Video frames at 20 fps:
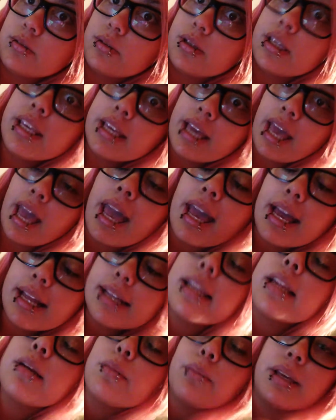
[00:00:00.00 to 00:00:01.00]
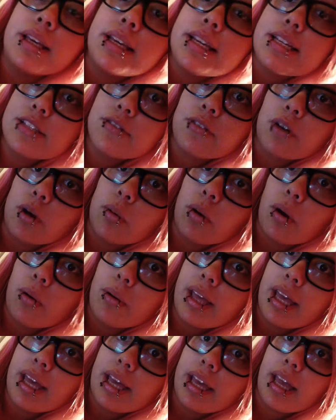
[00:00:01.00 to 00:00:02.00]
he handed me his phone,
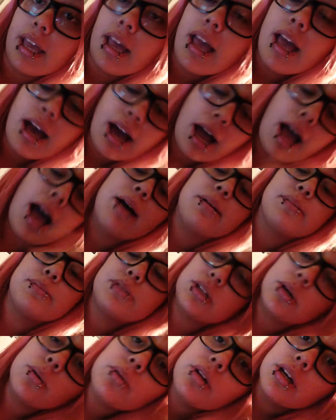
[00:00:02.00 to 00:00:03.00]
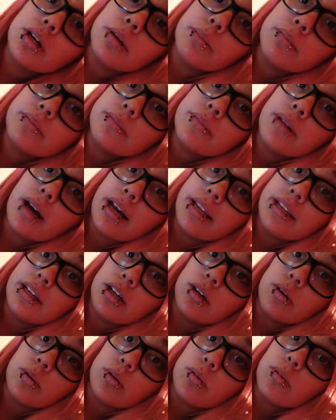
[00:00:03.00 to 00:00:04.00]
okay? I'm so dumb. I
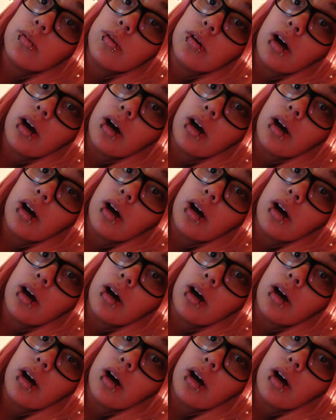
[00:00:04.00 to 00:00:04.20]
know.